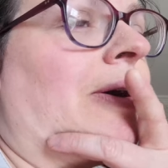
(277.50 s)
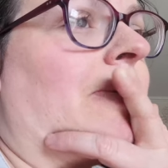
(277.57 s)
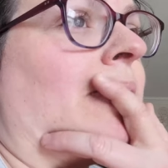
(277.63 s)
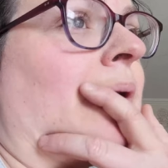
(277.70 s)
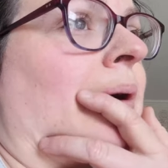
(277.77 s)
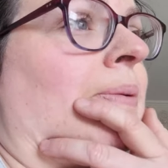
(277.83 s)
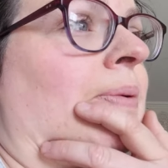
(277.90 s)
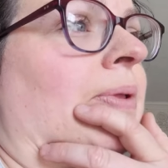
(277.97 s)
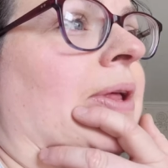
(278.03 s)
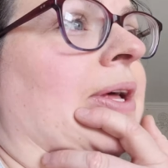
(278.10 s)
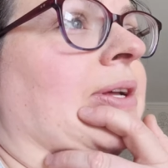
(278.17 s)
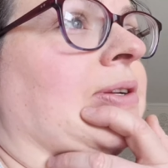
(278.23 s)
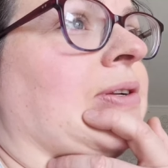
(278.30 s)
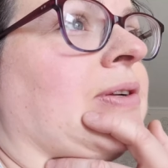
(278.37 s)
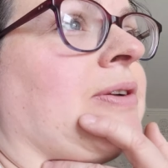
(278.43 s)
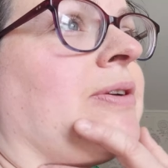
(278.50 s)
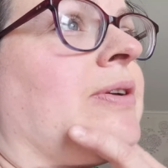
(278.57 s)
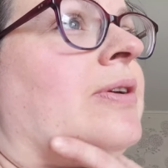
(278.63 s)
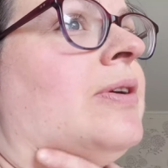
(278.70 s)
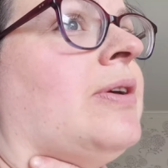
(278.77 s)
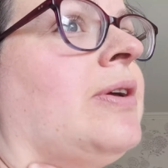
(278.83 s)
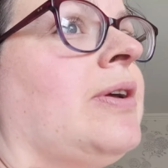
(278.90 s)
park or well,
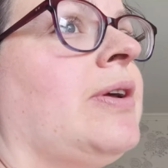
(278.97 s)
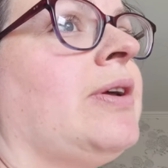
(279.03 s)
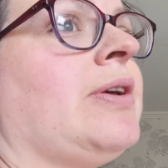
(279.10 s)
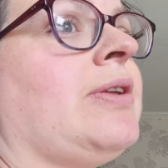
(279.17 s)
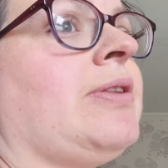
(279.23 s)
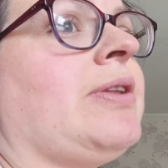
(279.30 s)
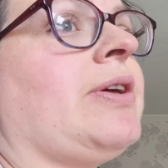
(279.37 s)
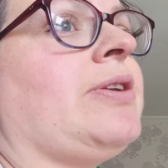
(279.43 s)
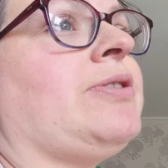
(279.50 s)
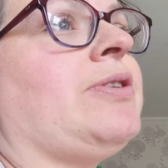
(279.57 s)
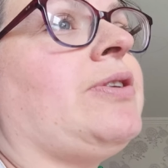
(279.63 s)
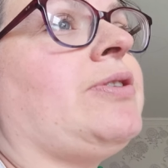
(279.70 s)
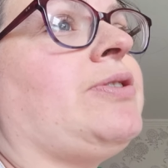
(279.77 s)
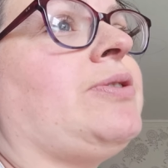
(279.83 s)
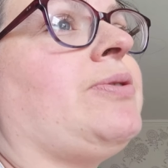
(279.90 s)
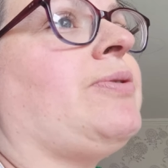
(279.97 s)
they charge you a